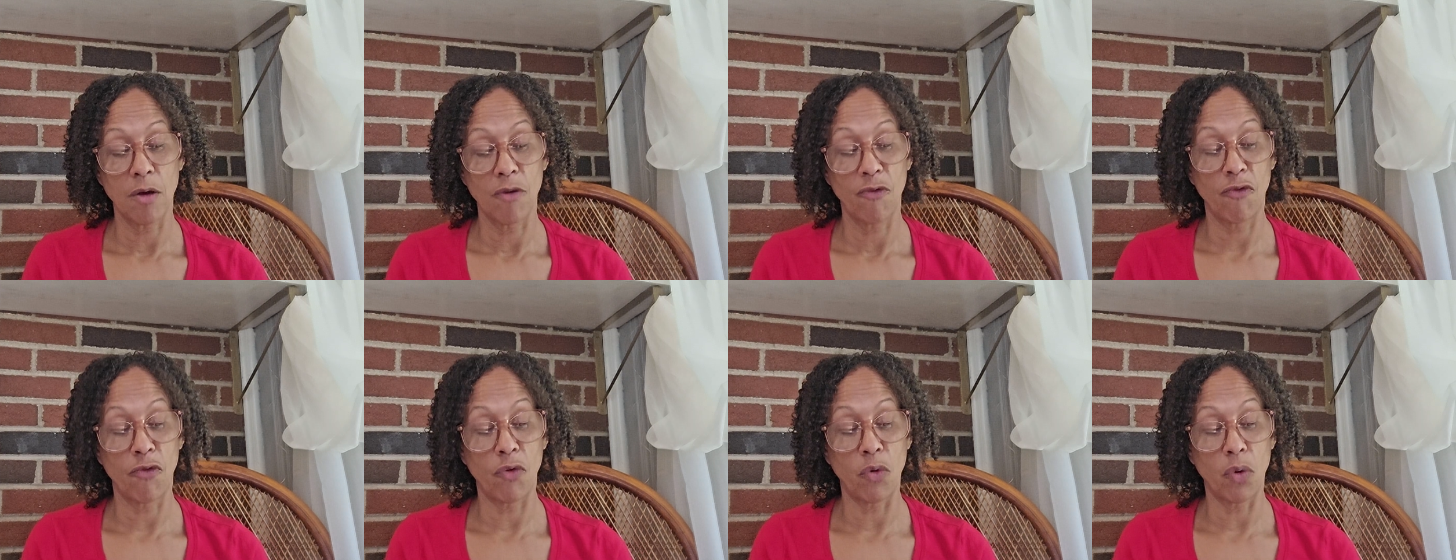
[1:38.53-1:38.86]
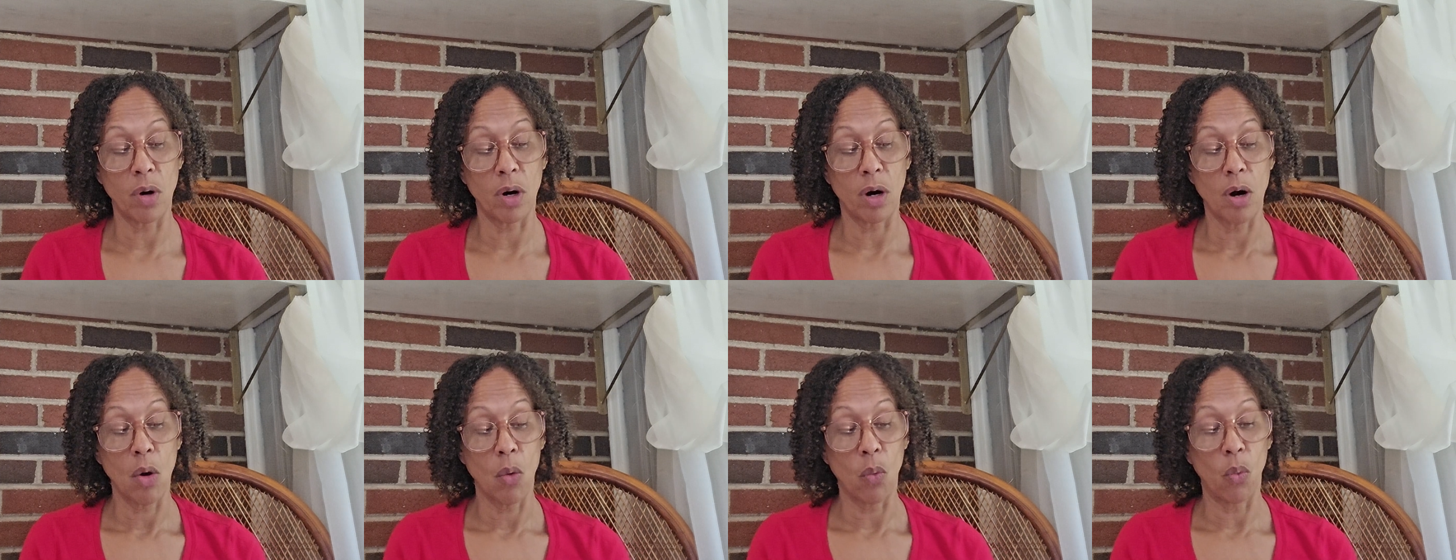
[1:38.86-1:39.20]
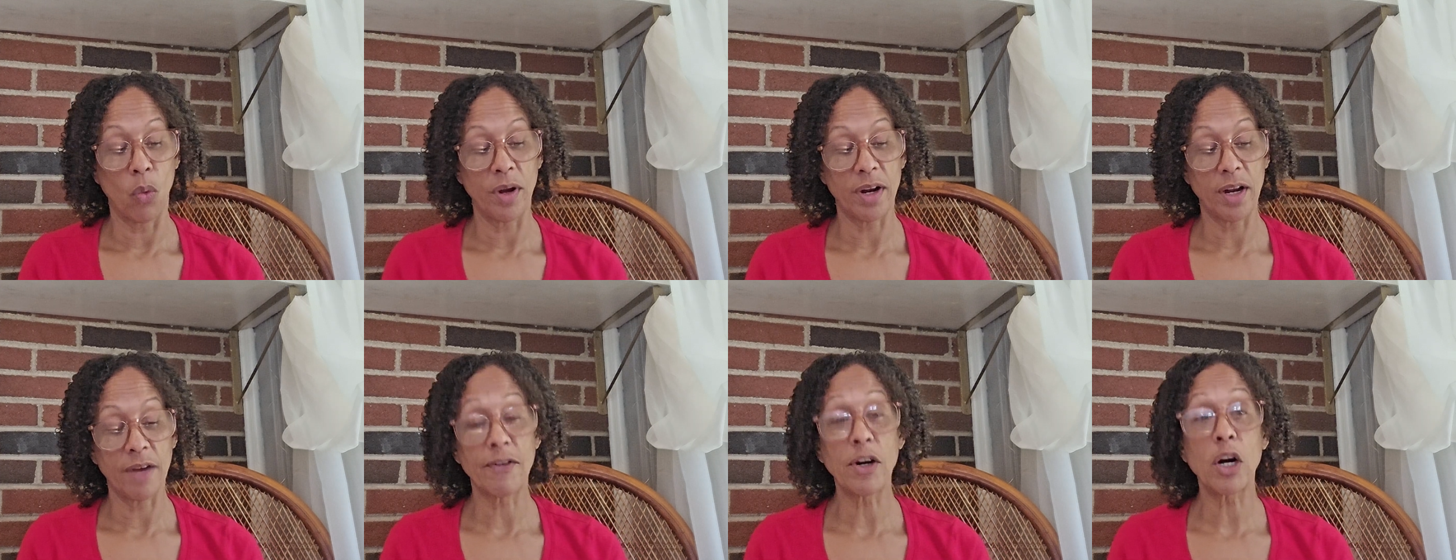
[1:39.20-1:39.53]
for
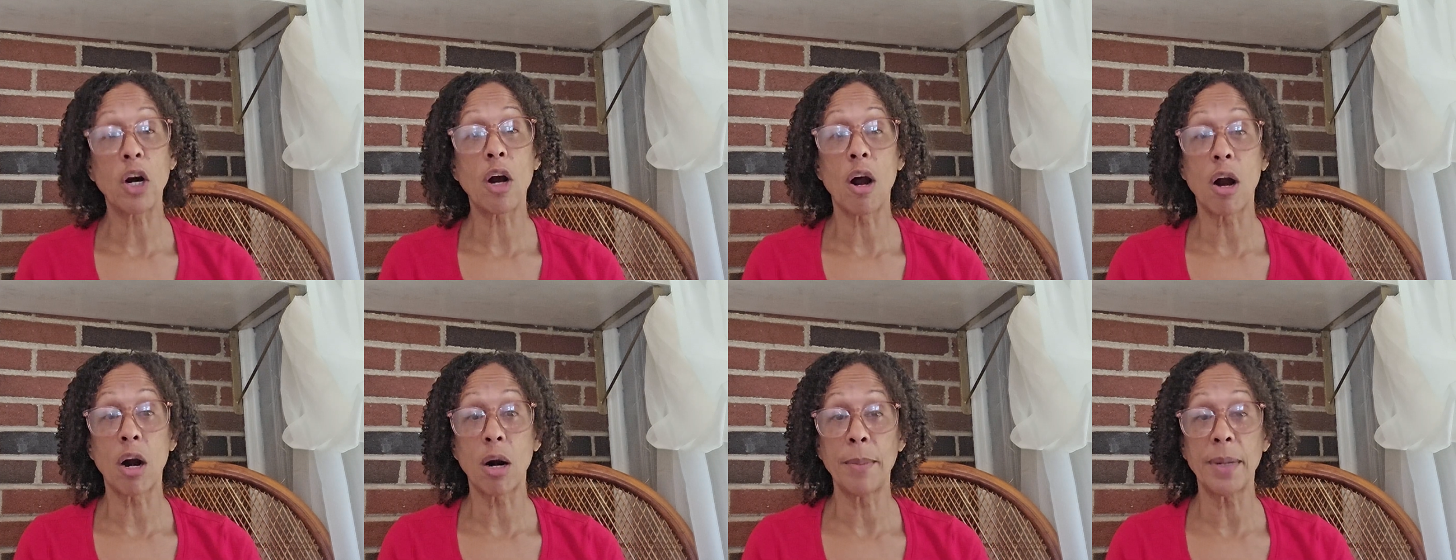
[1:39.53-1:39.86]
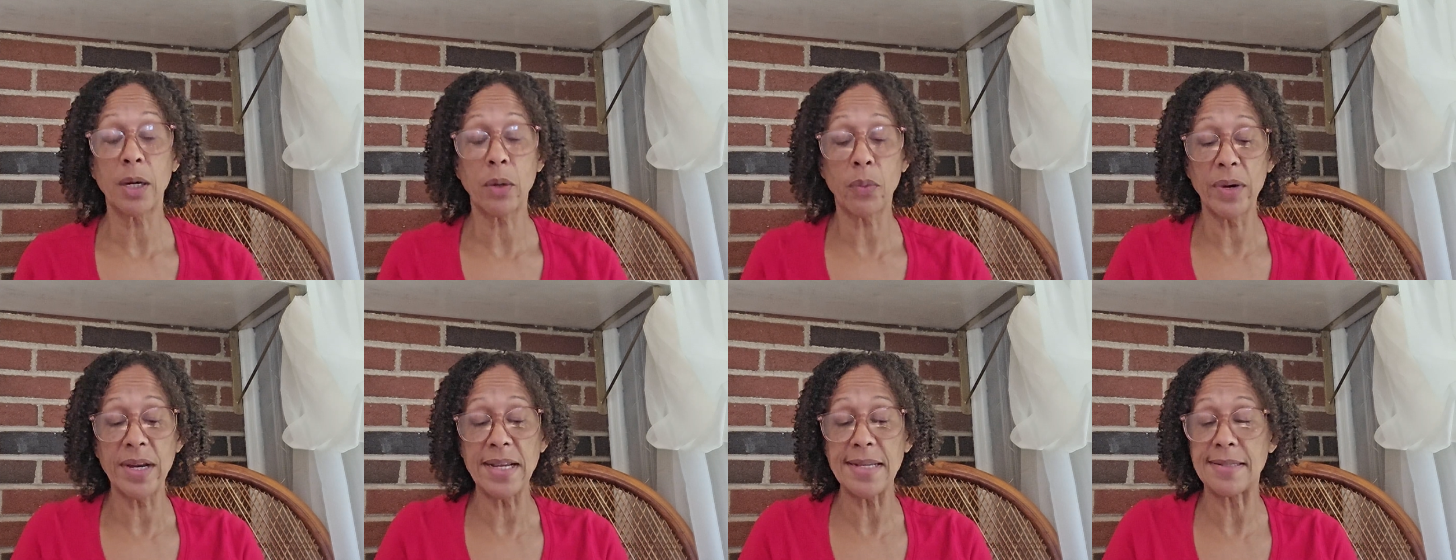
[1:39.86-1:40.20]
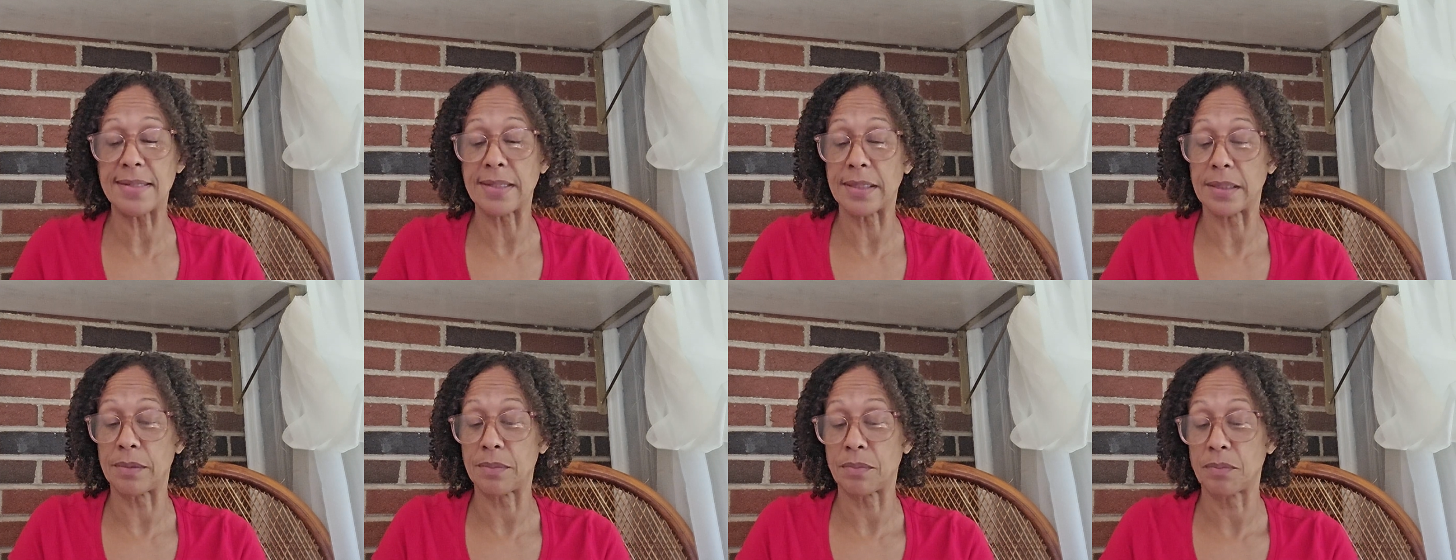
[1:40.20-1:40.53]
whatever karmic
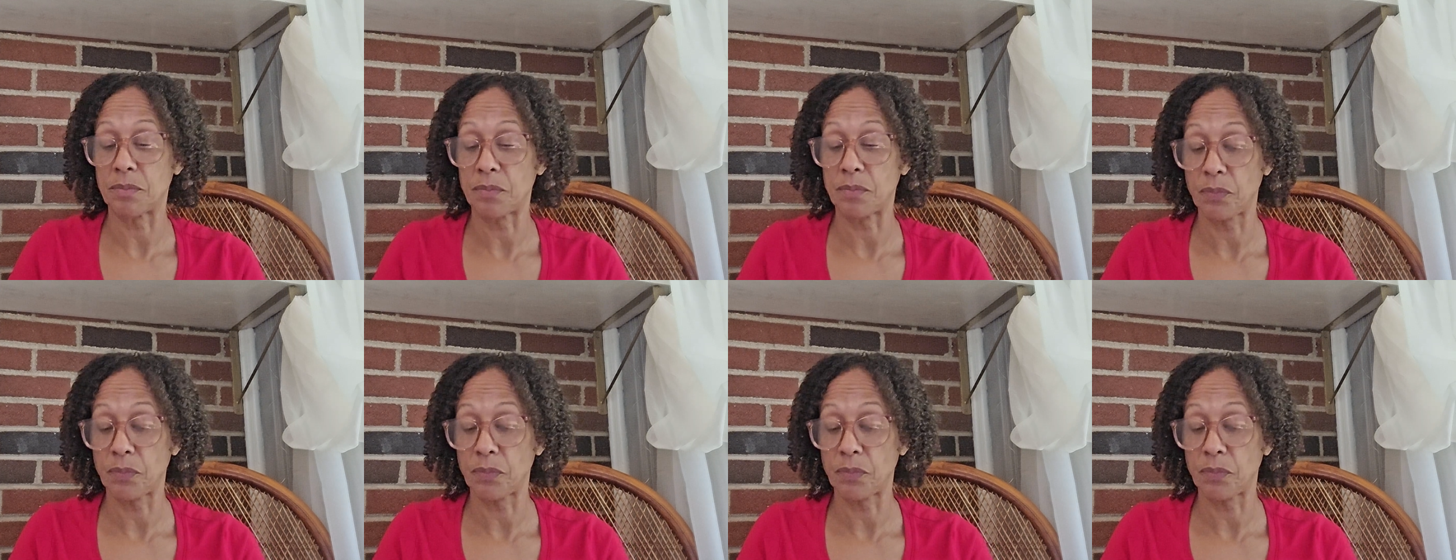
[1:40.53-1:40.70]
reason.